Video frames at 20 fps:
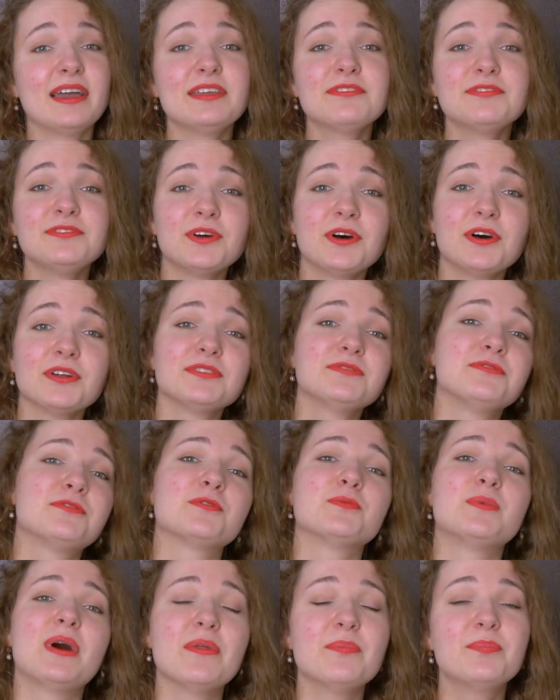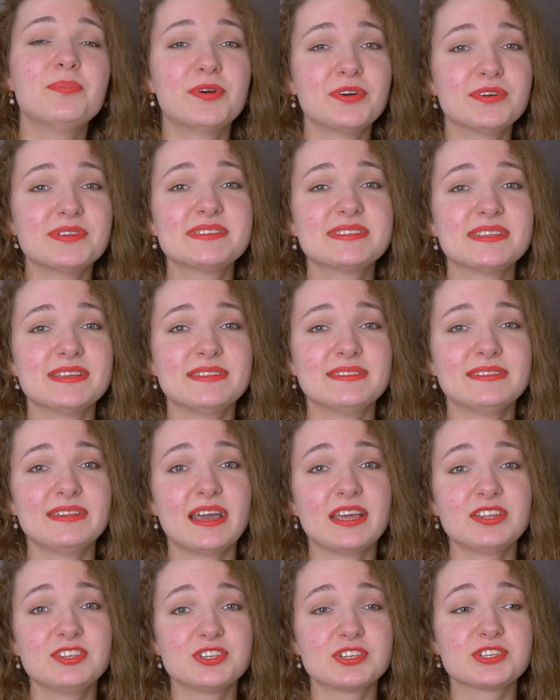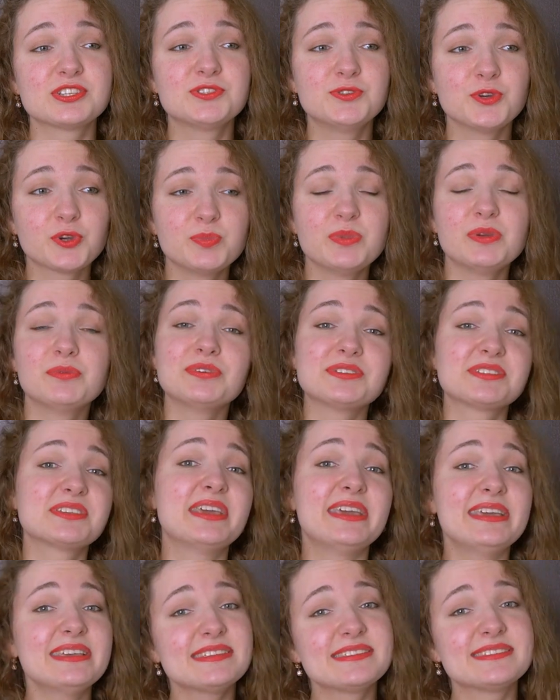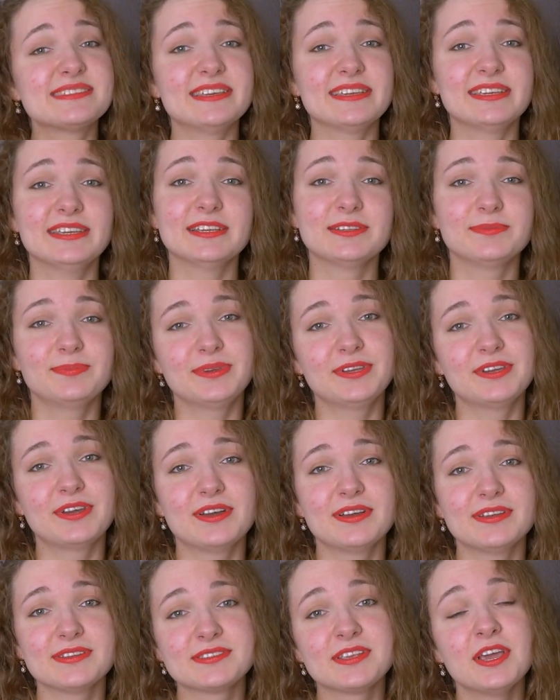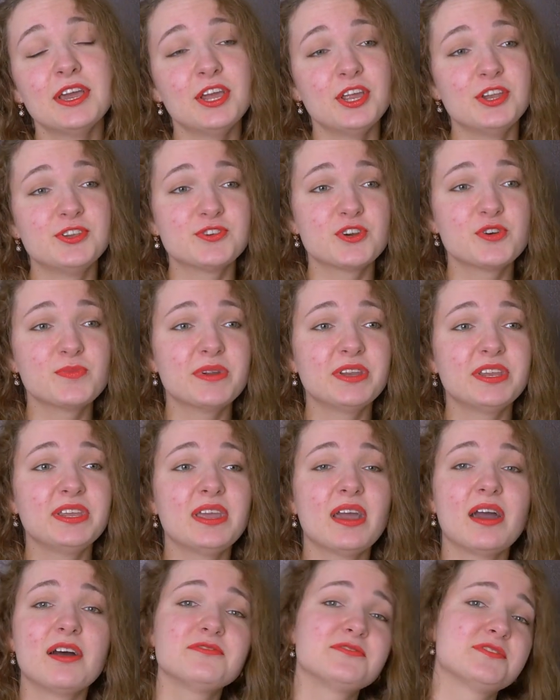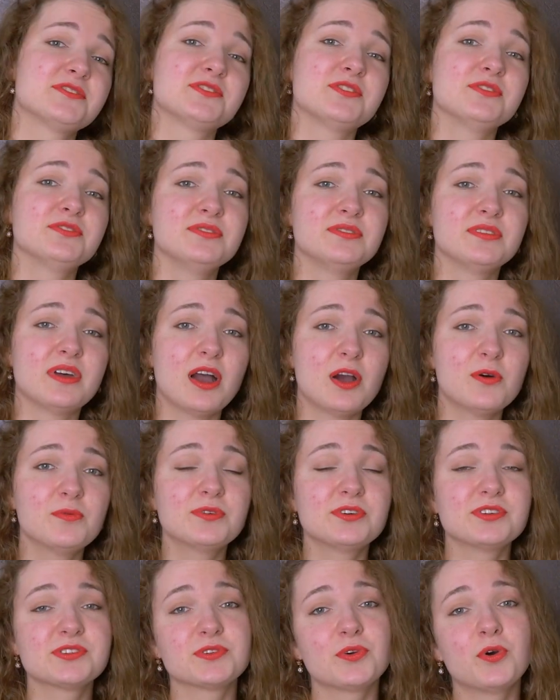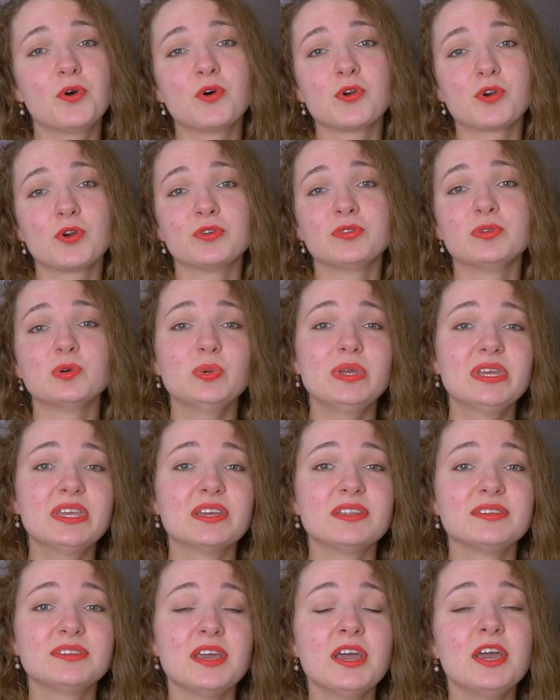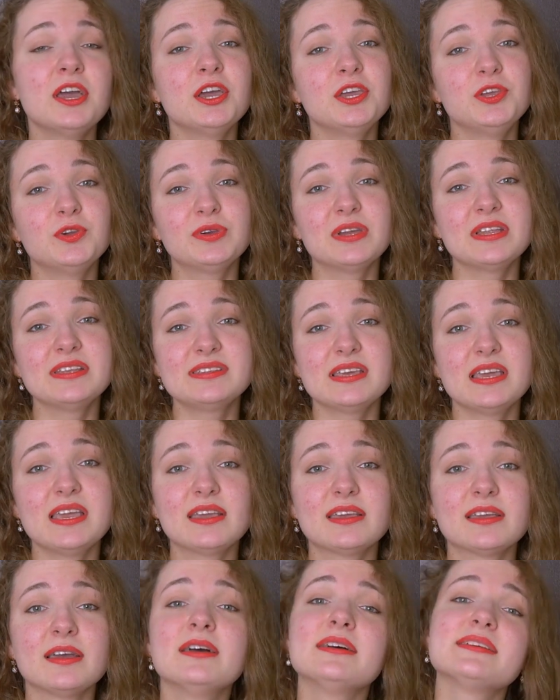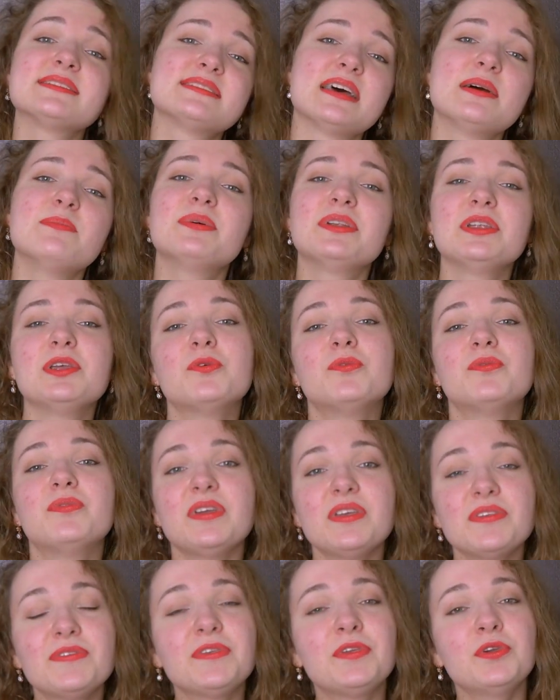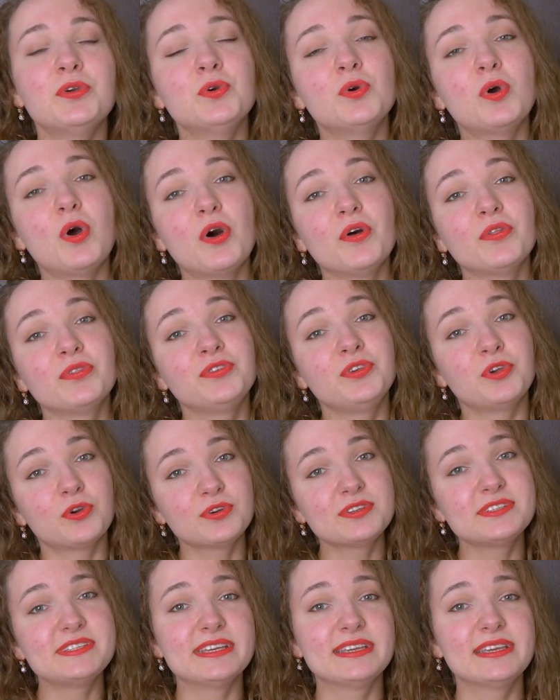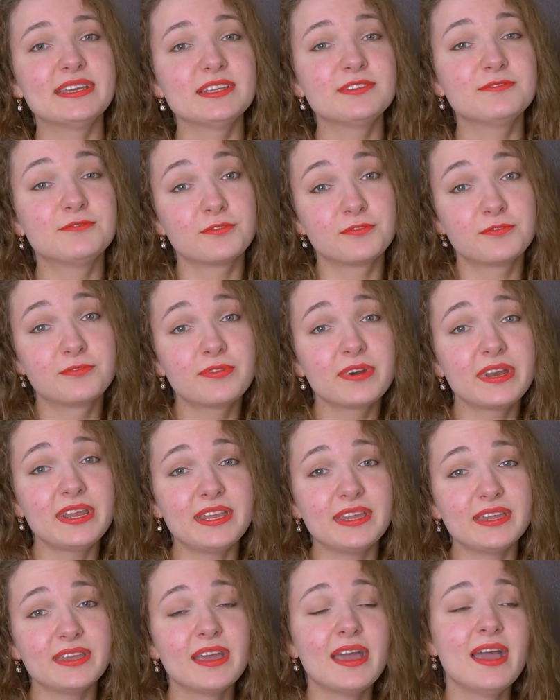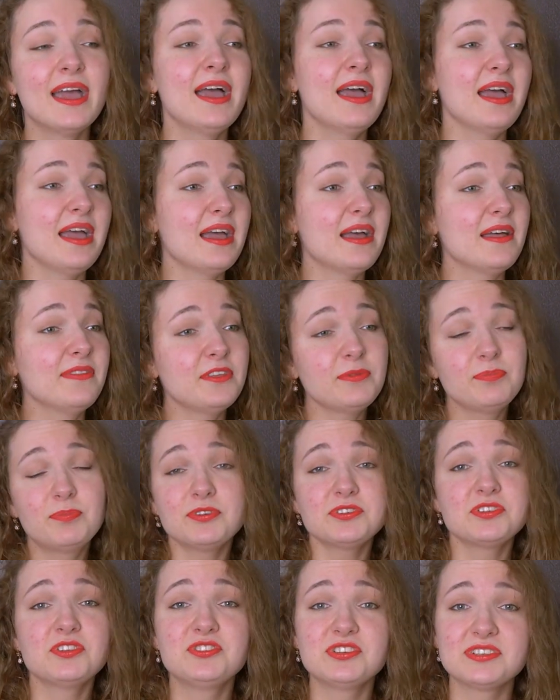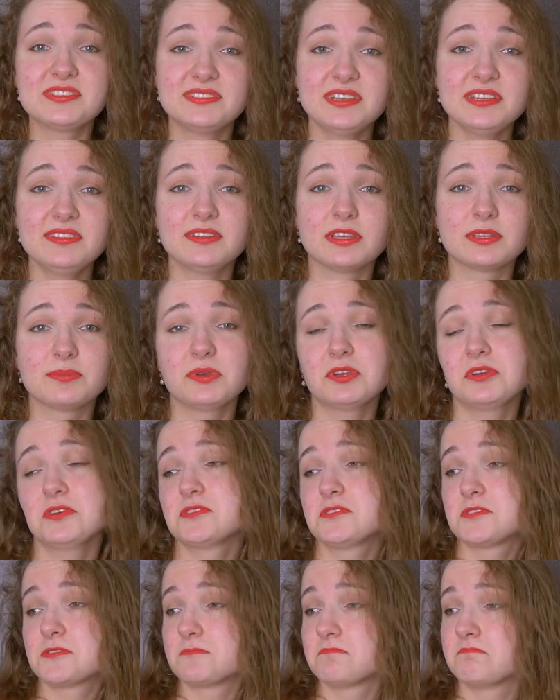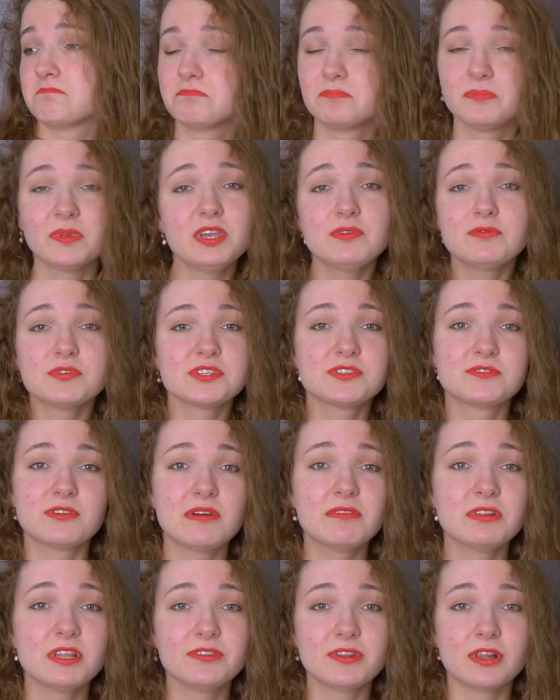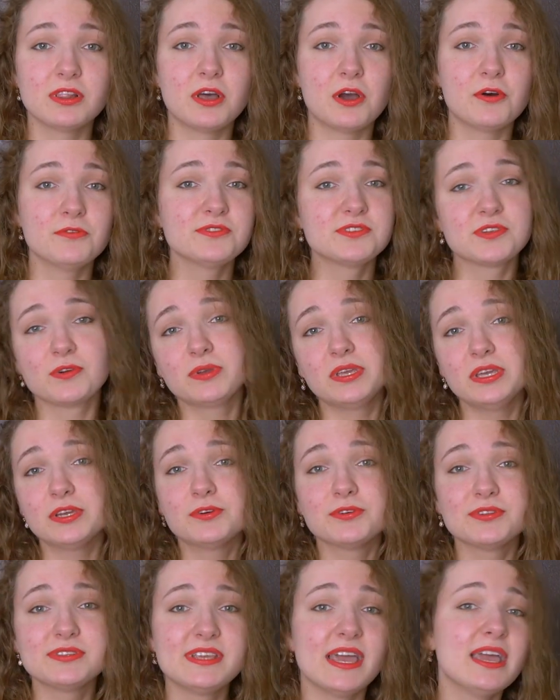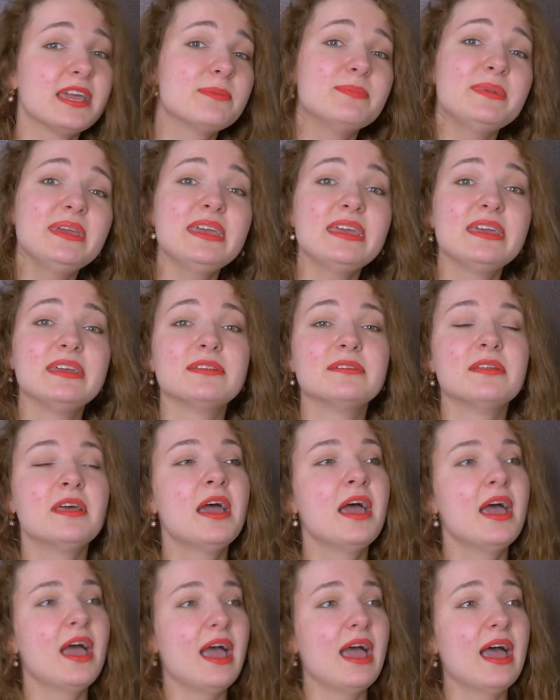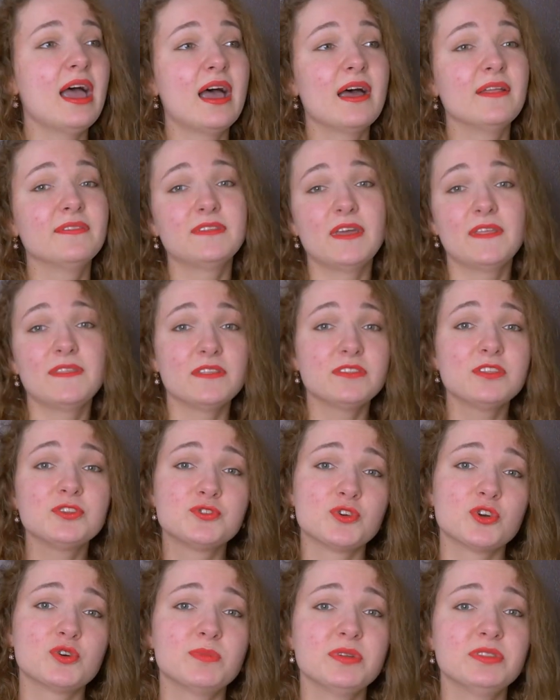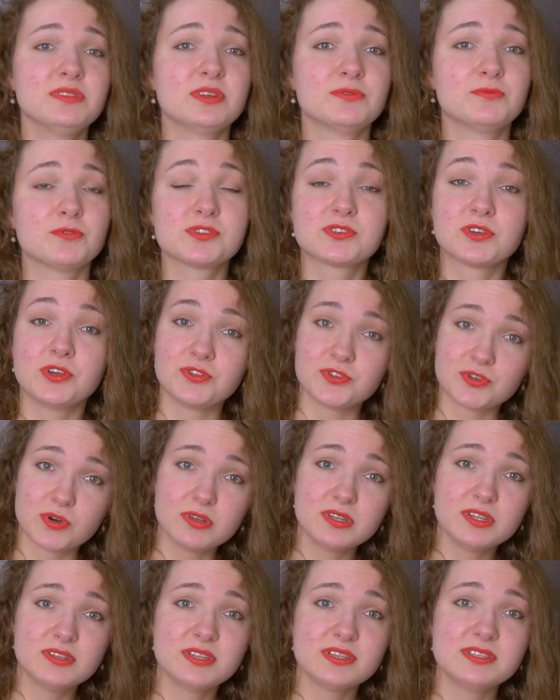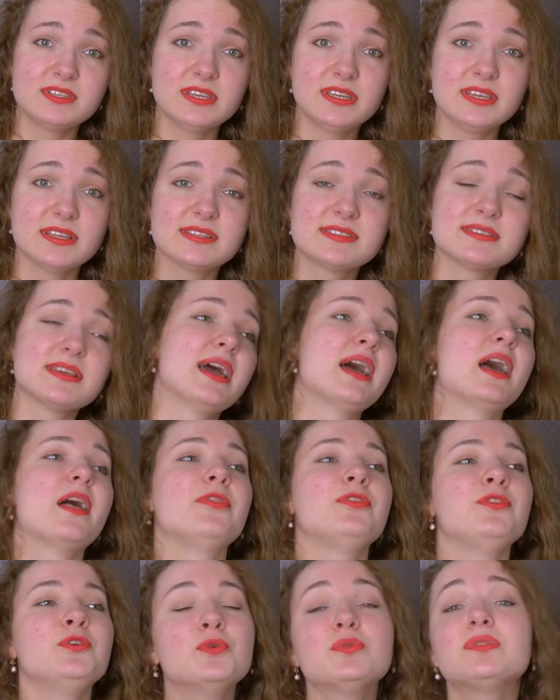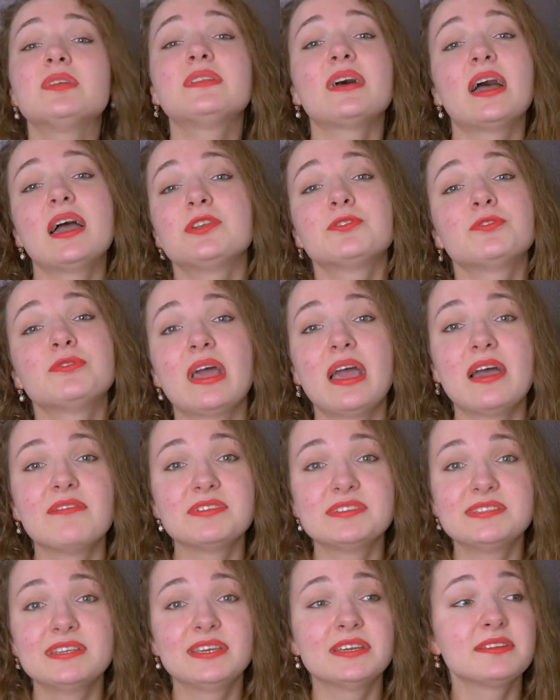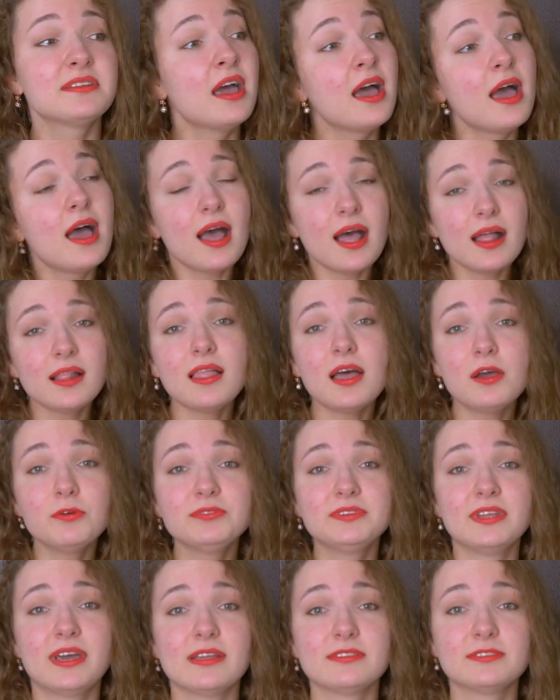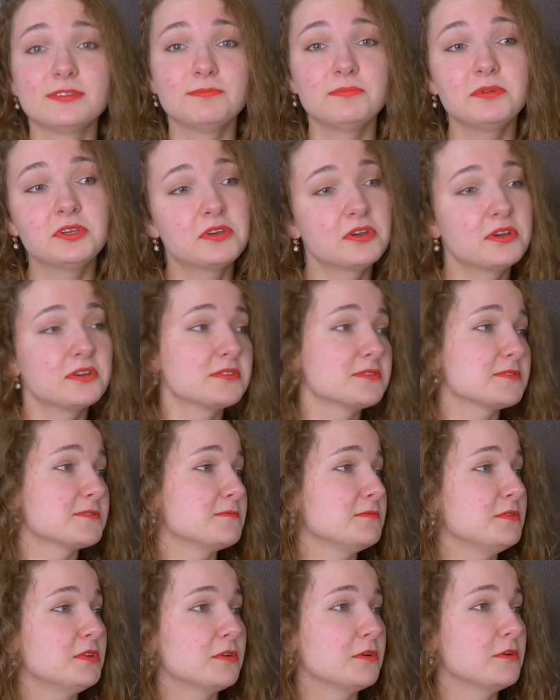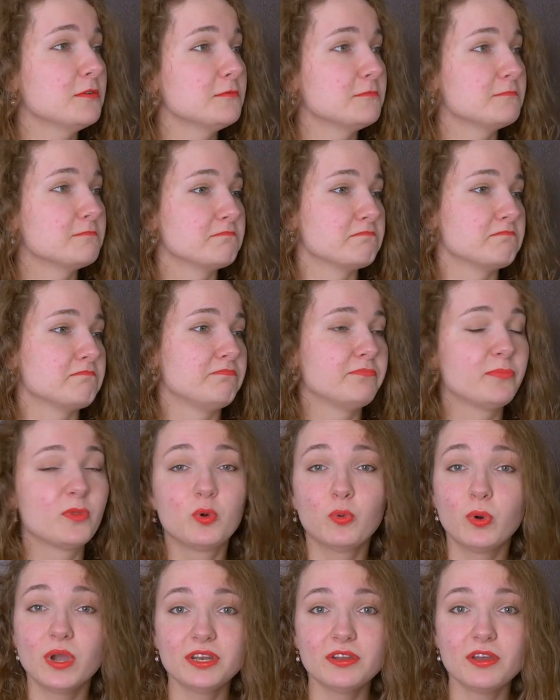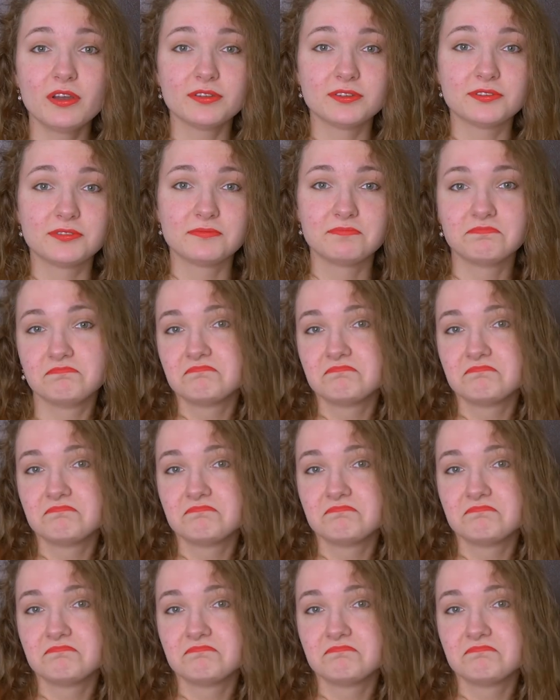if not for one person that just took me with his ticket, because in Germany, after certain hours or on the weekend, you can take somebody with you on your ticket for free. And that person just did that because he was traveling alone, so he could take me in, and another German that was controlling the tickets and knew that I don't have a ticket allowed that, because, you know, why not?